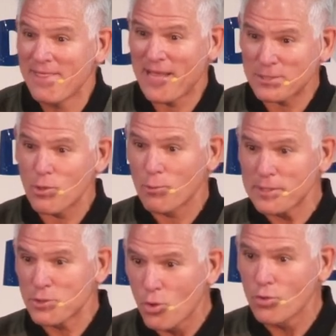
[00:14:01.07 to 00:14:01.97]
That's what
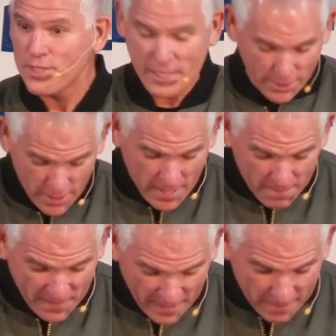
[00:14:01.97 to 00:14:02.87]
we're told here
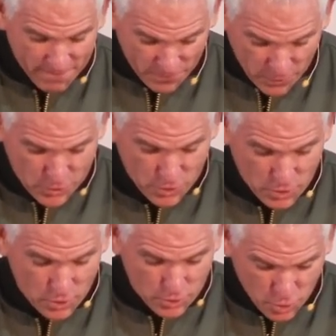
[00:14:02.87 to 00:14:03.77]
in verse
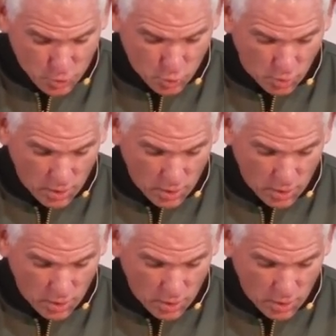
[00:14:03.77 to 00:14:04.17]
2.